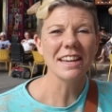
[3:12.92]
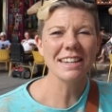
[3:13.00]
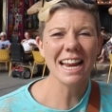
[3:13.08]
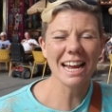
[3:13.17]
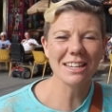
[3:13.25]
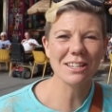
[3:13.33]
The
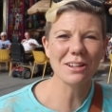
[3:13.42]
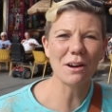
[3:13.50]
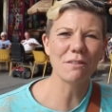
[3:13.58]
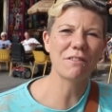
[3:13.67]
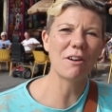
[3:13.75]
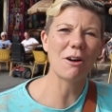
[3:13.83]
next
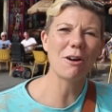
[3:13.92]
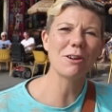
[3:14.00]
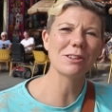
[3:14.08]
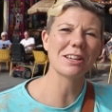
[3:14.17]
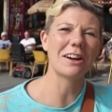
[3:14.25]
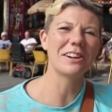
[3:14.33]
stop for
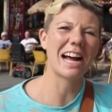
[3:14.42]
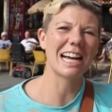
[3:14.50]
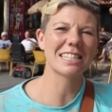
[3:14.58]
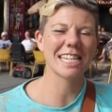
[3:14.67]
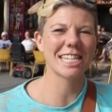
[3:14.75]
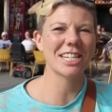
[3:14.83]
us on
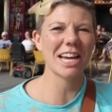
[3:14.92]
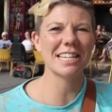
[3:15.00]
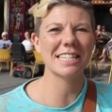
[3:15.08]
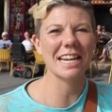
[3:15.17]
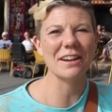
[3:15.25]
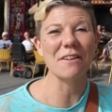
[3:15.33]
our
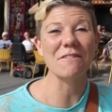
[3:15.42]
suggested